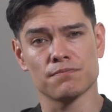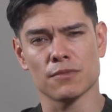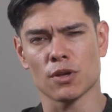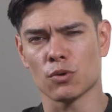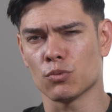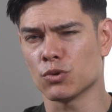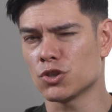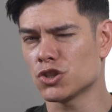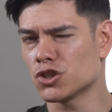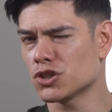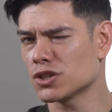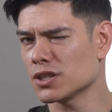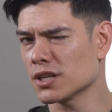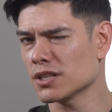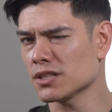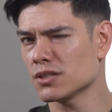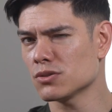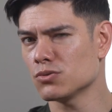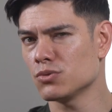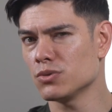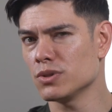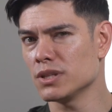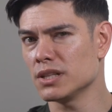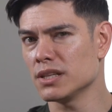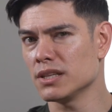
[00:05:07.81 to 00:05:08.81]
which
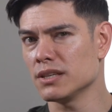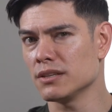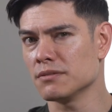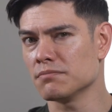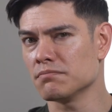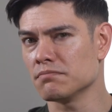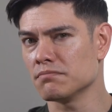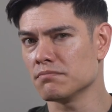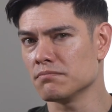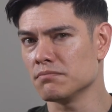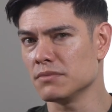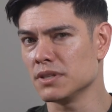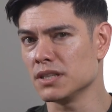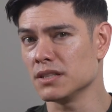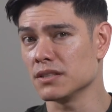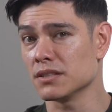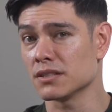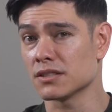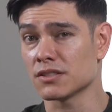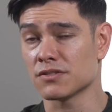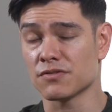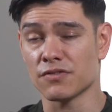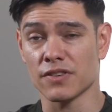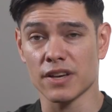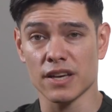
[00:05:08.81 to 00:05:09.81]
doesn't really mean
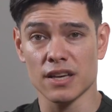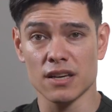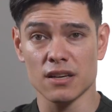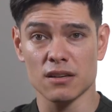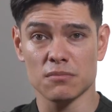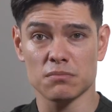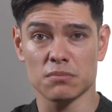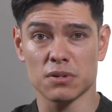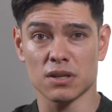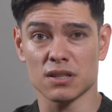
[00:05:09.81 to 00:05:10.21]
it's fake,